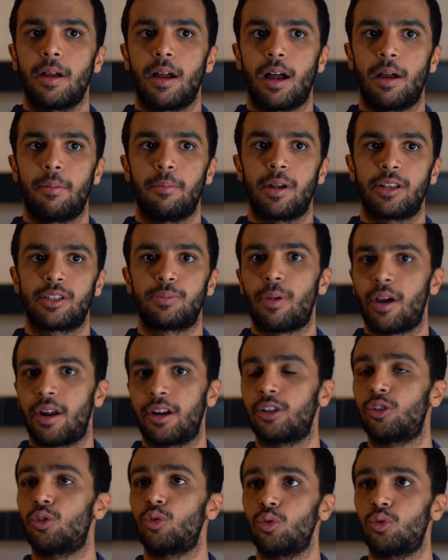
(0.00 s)
I'm
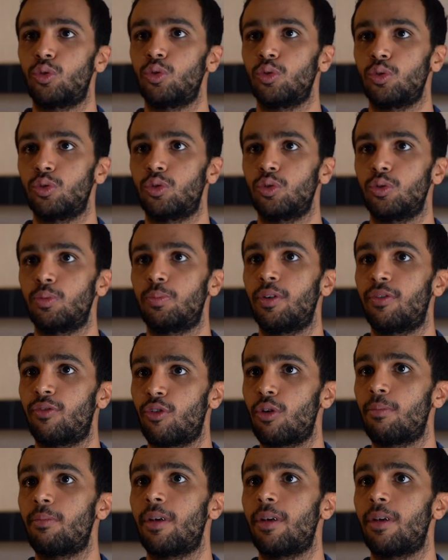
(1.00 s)
aspiring to perform